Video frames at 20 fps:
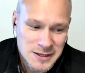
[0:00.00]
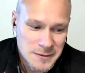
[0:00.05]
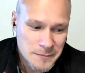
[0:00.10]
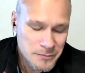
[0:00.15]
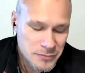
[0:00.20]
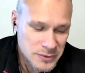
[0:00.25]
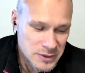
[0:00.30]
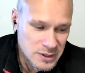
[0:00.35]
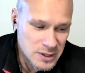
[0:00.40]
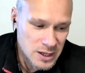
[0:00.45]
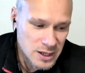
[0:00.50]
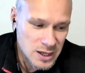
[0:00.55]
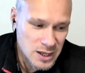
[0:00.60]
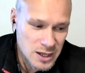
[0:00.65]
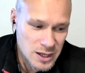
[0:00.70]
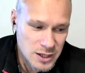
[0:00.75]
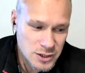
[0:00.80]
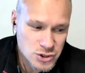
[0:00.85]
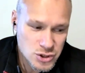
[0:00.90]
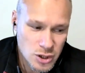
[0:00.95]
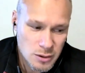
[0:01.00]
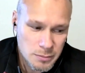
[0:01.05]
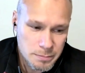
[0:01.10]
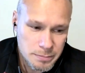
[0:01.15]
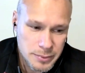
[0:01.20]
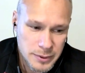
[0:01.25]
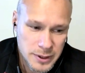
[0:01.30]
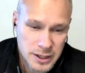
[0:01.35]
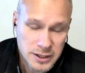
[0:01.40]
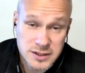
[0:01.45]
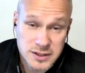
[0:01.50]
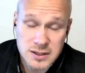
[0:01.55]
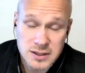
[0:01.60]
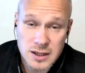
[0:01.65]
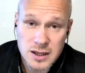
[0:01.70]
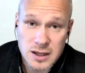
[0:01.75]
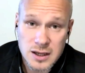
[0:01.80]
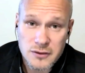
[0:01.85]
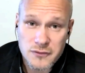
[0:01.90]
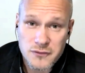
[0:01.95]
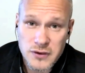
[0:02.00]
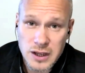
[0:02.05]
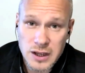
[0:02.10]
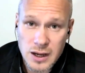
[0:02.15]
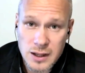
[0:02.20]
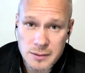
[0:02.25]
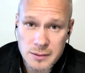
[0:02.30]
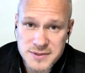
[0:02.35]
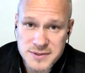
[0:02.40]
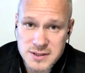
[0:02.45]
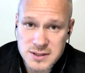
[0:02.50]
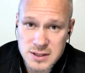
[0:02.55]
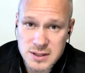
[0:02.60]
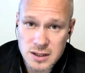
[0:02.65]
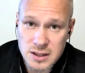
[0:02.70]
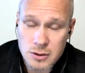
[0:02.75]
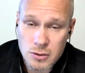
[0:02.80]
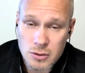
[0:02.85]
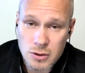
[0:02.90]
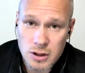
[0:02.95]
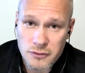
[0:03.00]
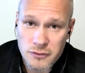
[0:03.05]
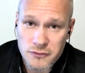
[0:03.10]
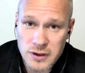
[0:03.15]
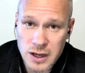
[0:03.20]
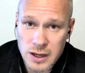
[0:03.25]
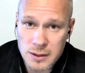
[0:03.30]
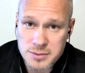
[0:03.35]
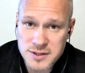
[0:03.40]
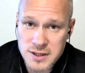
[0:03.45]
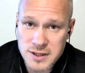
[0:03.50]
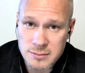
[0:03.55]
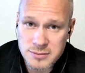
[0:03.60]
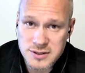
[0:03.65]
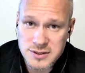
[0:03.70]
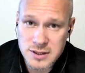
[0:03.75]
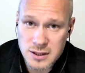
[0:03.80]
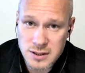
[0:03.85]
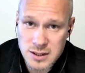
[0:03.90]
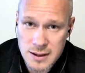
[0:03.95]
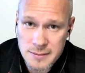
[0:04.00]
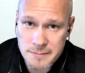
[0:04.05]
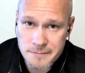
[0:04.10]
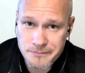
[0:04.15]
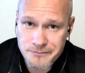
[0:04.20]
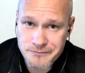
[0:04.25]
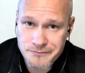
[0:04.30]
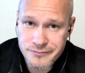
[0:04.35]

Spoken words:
the job at Philips, Royal Philips Amsterdam